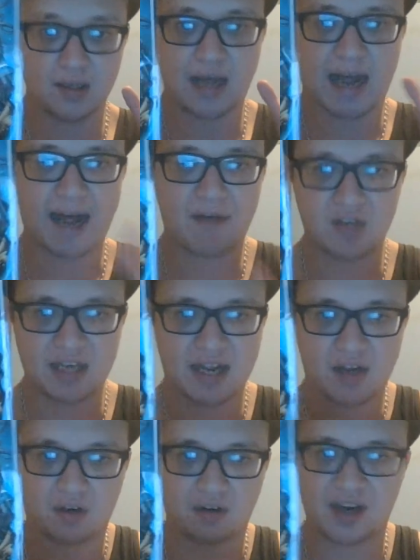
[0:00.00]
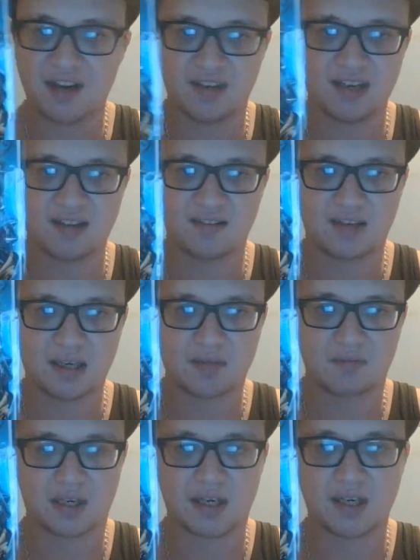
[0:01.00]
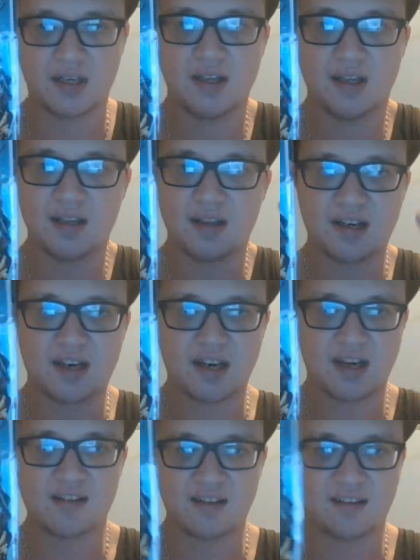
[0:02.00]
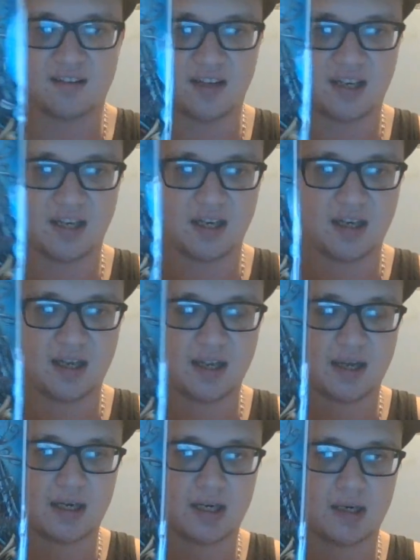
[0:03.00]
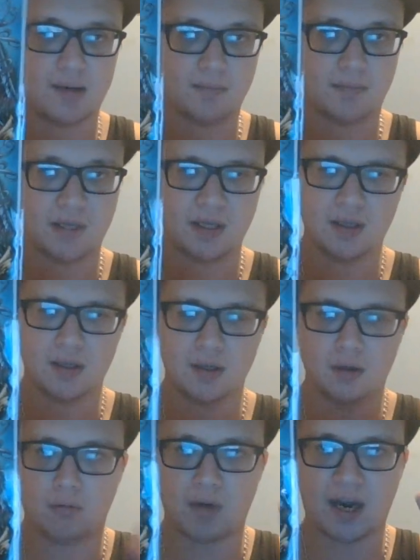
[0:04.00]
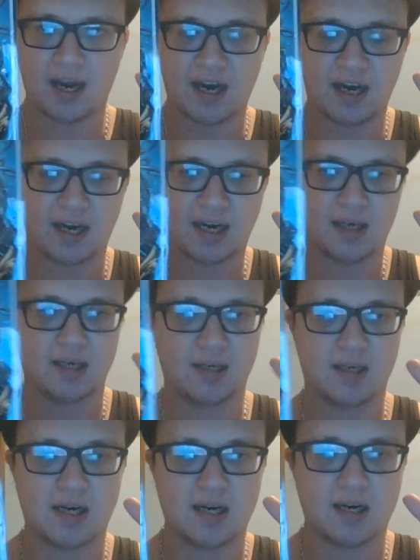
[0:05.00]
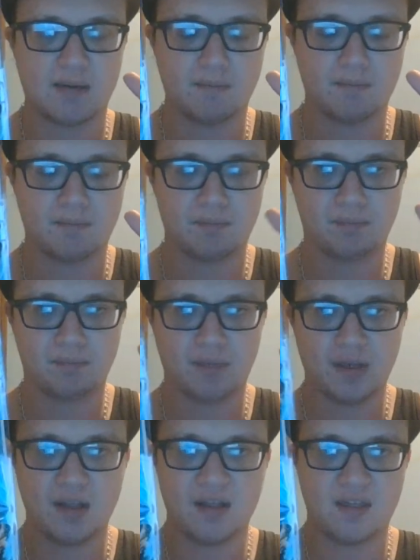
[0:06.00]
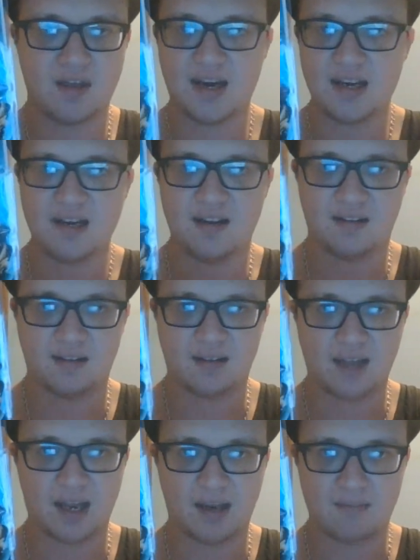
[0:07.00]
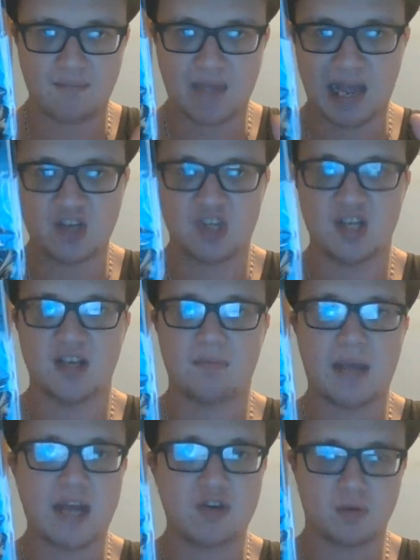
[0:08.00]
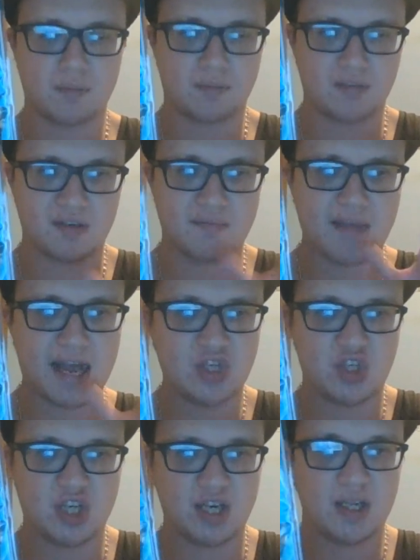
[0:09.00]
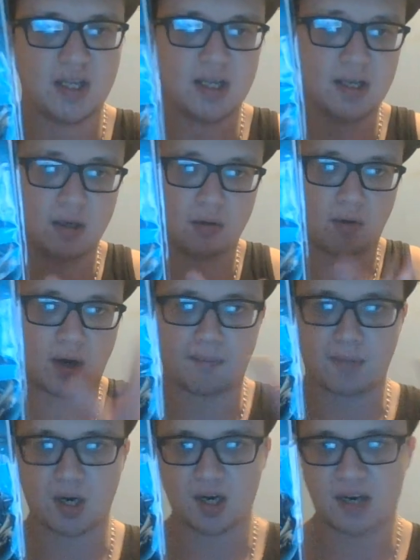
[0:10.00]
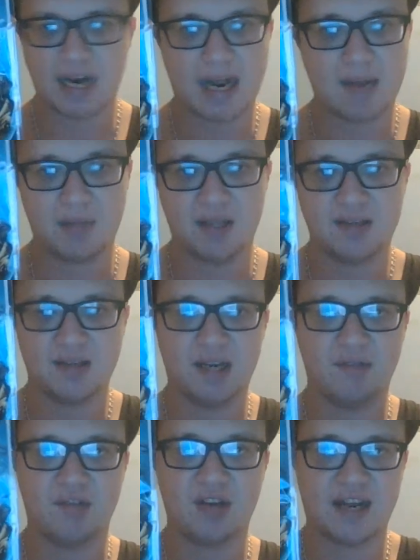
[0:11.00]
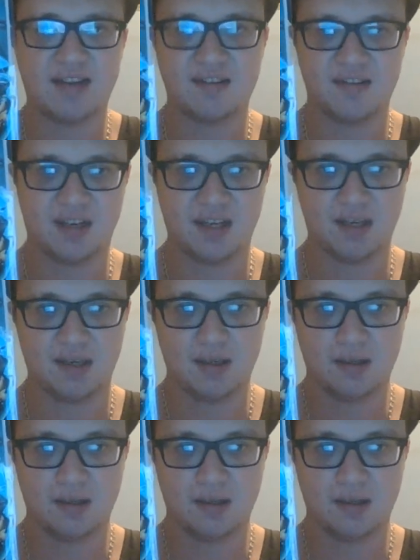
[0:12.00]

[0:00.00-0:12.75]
after that craziness comes on, there is a scene um, where um, they're in this like mansion, this bedroom of this mansion, where a murder happened. if you guys seen